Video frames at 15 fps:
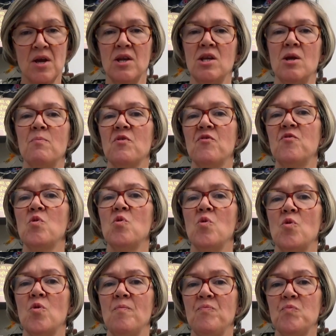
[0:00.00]
Number
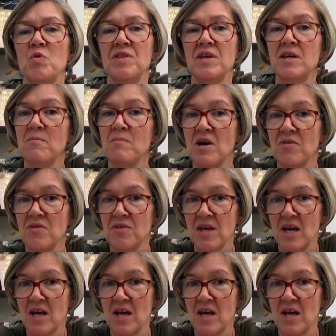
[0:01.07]
four, within a month